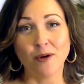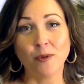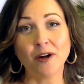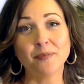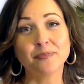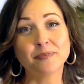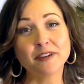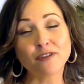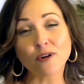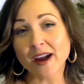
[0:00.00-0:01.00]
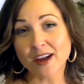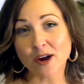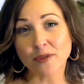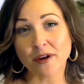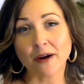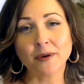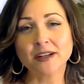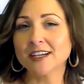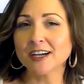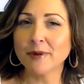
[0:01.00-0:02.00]
Well, before I go there, I
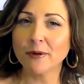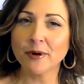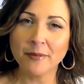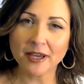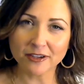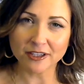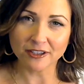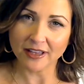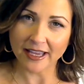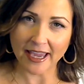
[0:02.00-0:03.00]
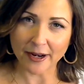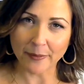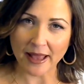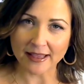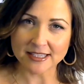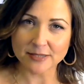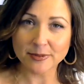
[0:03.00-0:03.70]
want to talk about what metal can look like out of balance,